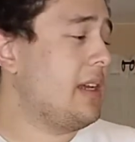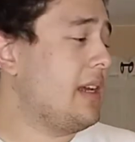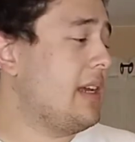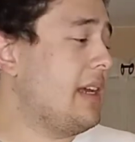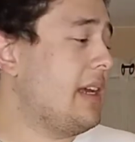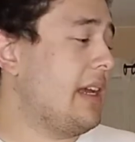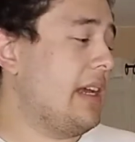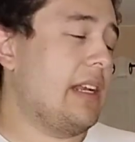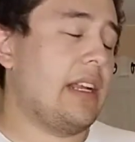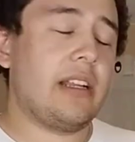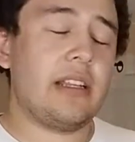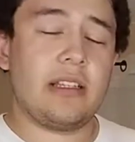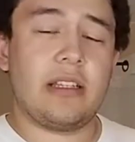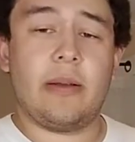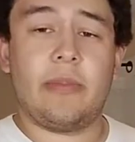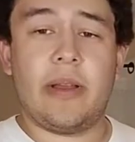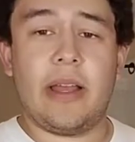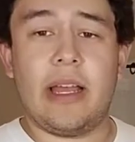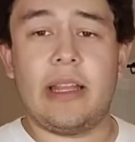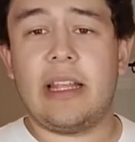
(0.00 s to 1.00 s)
And any
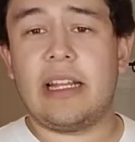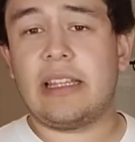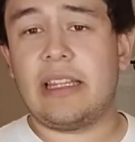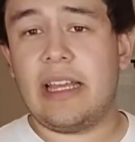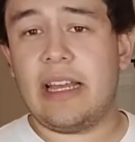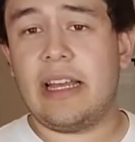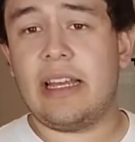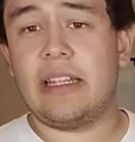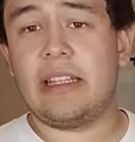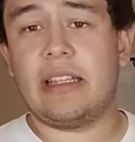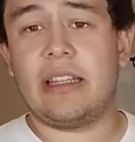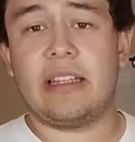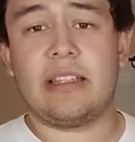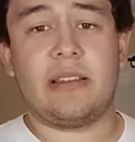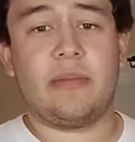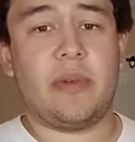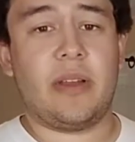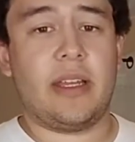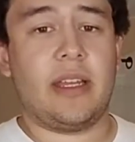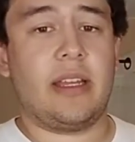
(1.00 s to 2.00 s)
type of hat like that that's
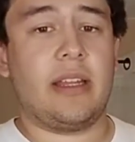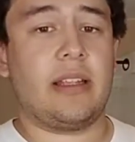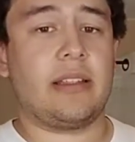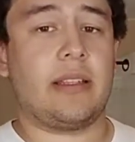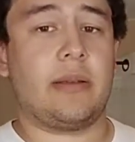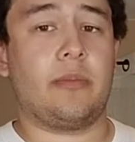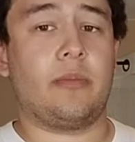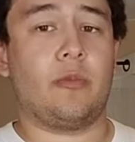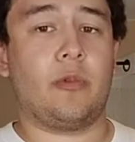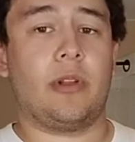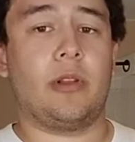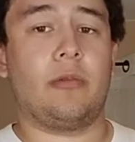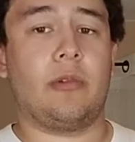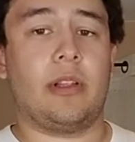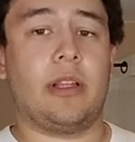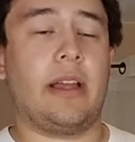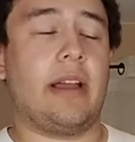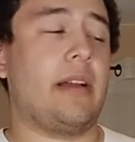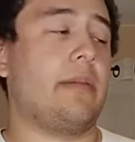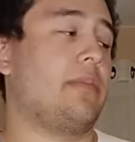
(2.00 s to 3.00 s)
in my hands, I'm
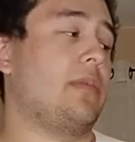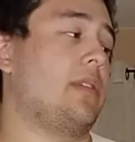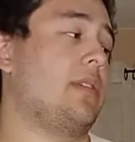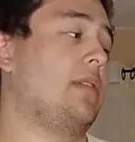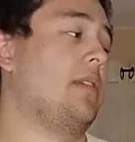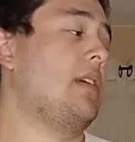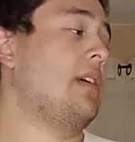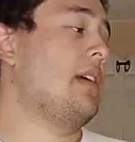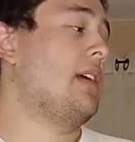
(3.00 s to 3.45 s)
really happy.